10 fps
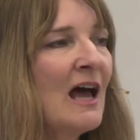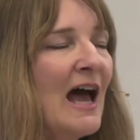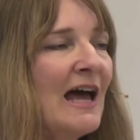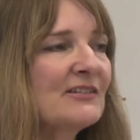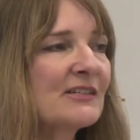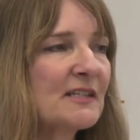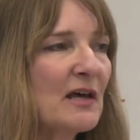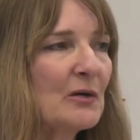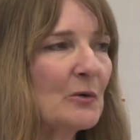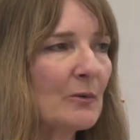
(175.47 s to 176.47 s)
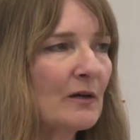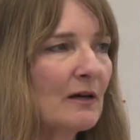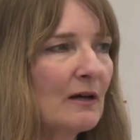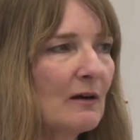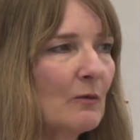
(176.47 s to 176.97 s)
And so
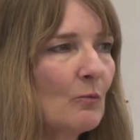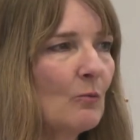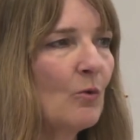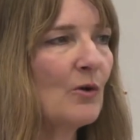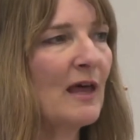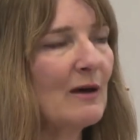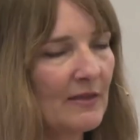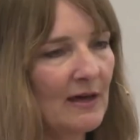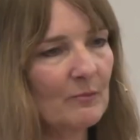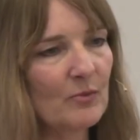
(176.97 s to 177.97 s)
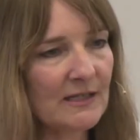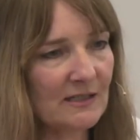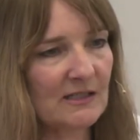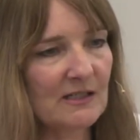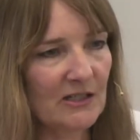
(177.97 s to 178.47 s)
what that
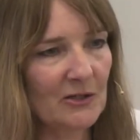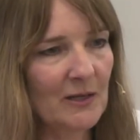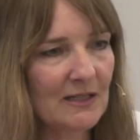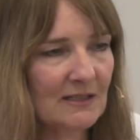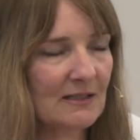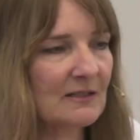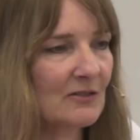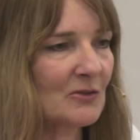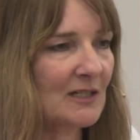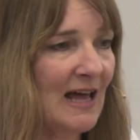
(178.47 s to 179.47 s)
brings us to is Dr.